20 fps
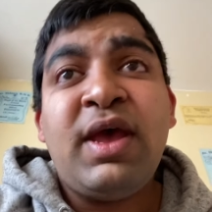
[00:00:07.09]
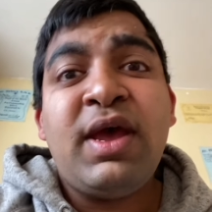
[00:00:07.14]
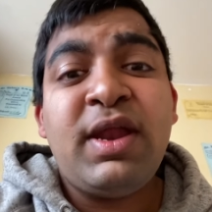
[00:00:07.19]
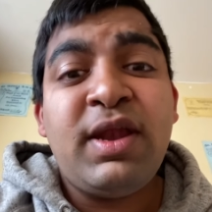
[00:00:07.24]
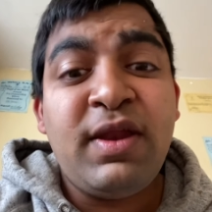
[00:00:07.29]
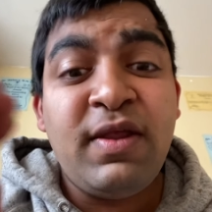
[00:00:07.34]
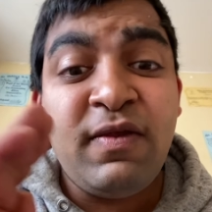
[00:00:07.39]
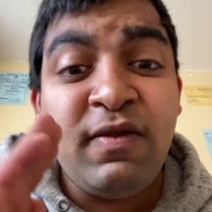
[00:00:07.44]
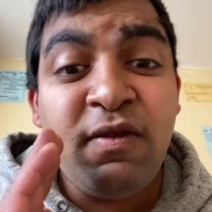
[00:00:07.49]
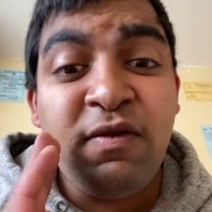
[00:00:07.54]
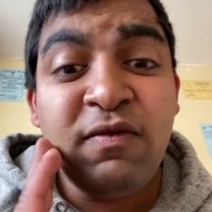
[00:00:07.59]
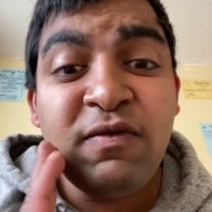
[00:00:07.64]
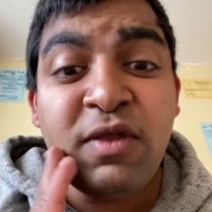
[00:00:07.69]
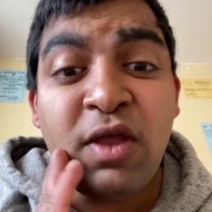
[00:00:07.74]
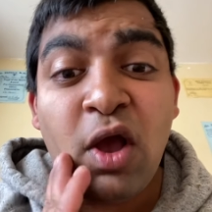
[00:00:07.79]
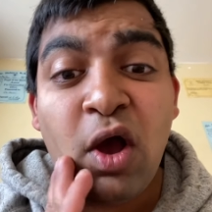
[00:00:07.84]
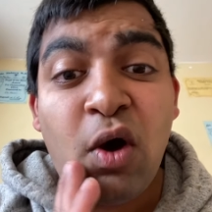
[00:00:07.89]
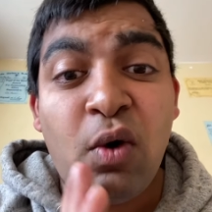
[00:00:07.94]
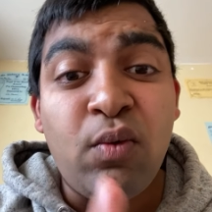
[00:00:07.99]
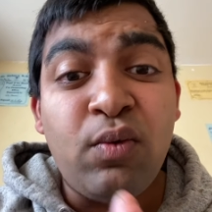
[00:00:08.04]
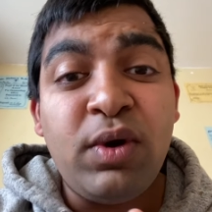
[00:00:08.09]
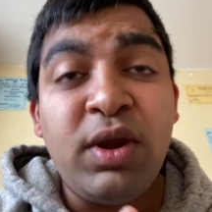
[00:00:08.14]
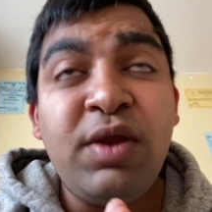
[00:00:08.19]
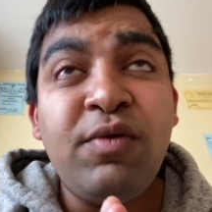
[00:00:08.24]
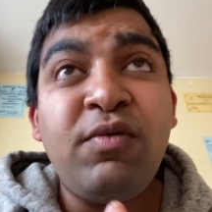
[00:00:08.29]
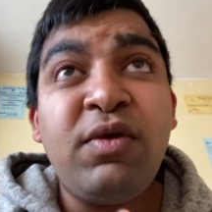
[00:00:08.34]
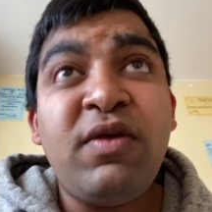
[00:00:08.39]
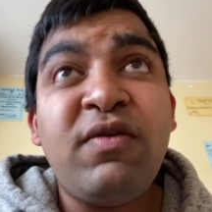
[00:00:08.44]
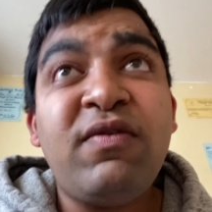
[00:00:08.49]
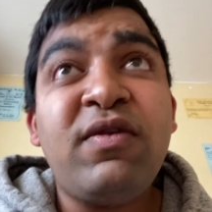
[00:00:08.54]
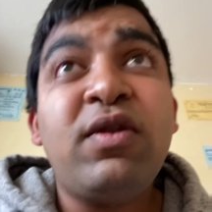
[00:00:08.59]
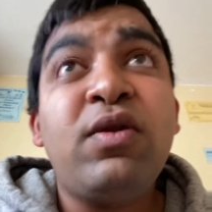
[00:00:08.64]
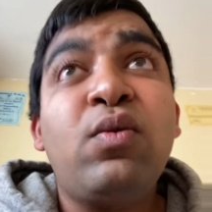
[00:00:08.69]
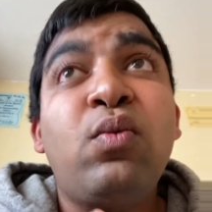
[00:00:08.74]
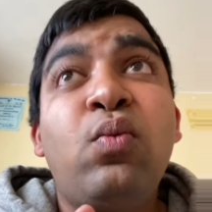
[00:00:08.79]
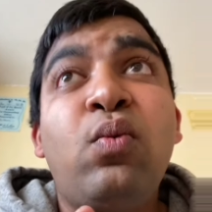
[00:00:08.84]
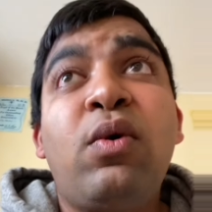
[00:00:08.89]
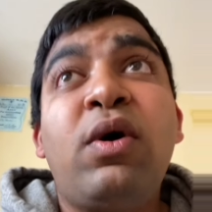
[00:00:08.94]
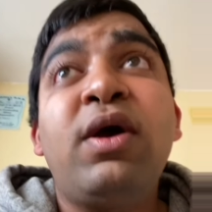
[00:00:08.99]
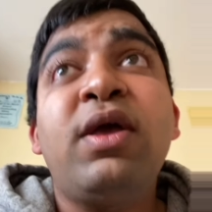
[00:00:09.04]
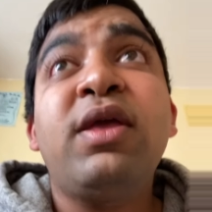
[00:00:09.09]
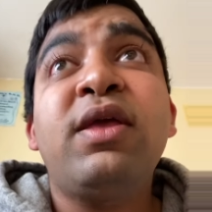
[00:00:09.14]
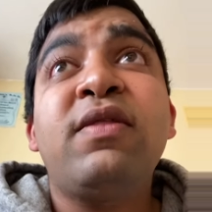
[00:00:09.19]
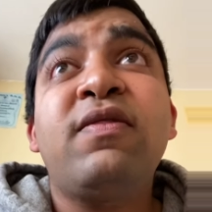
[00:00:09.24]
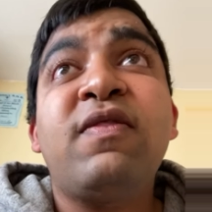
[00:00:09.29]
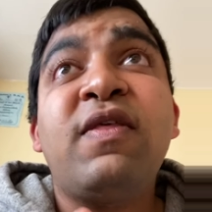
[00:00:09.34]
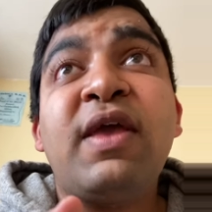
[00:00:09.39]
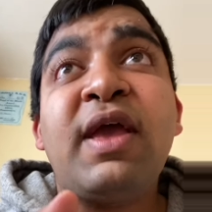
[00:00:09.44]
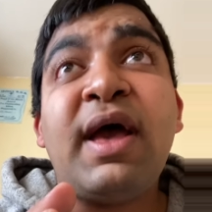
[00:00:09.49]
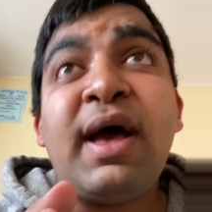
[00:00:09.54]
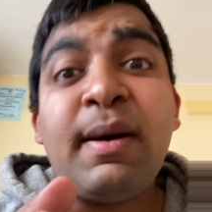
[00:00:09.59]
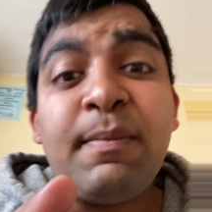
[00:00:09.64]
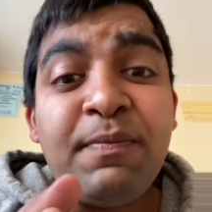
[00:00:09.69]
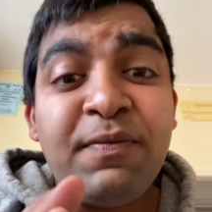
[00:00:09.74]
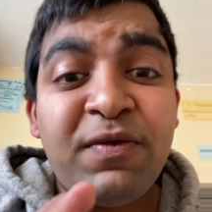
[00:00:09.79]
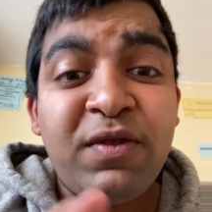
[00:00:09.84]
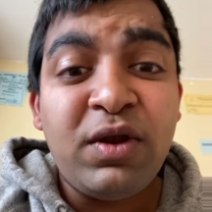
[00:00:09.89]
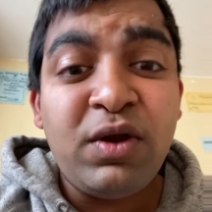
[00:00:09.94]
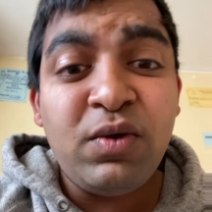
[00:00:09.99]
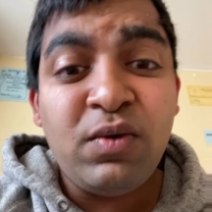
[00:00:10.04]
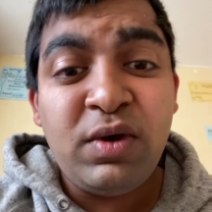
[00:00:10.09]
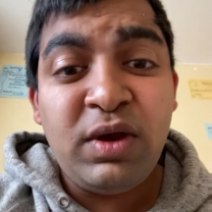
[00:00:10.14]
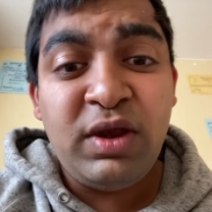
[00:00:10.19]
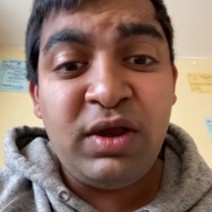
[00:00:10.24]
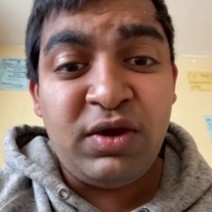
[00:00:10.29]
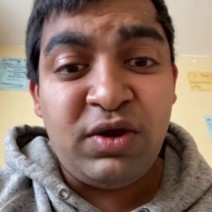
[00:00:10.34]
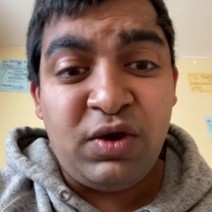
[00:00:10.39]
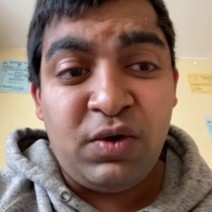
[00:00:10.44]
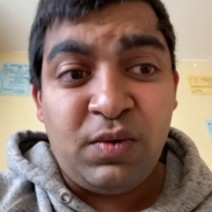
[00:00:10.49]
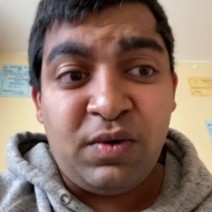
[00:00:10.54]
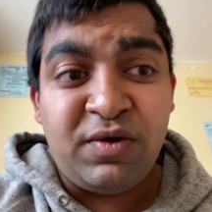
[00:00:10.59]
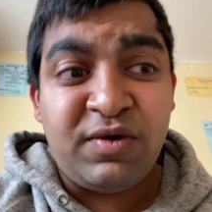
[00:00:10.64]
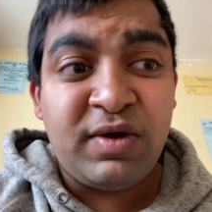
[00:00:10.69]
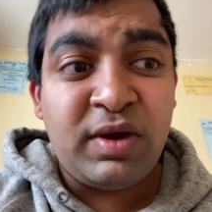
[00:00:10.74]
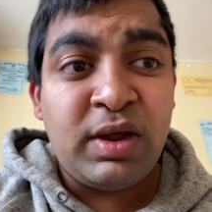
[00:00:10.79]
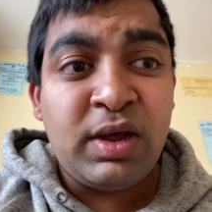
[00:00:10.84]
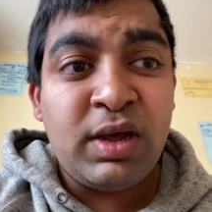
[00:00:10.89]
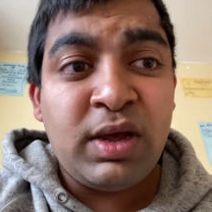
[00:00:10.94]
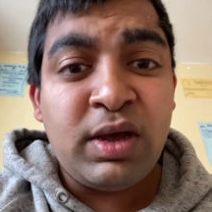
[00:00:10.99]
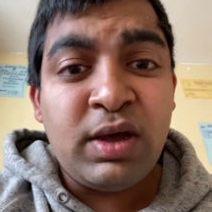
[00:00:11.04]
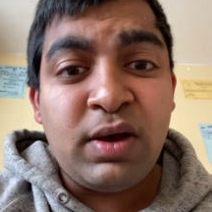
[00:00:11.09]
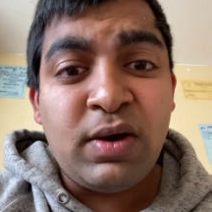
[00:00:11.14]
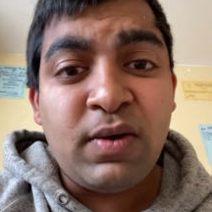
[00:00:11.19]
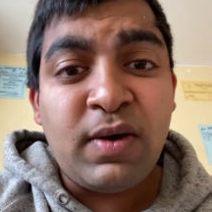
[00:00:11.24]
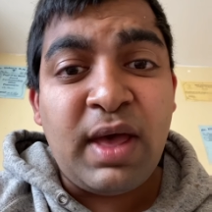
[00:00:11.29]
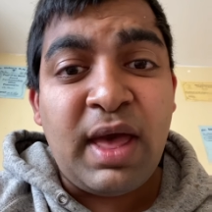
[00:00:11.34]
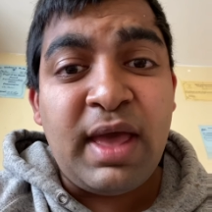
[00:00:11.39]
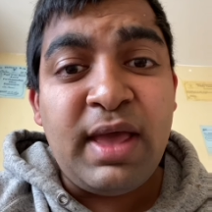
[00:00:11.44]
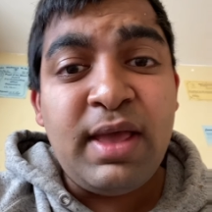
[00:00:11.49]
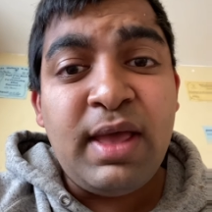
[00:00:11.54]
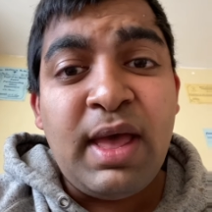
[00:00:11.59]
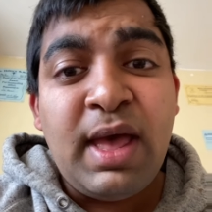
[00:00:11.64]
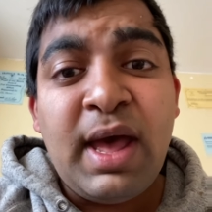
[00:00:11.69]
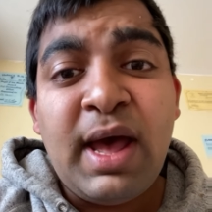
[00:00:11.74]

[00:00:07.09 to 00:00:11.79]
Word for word: This is the only reason why they absolutely do it, okay?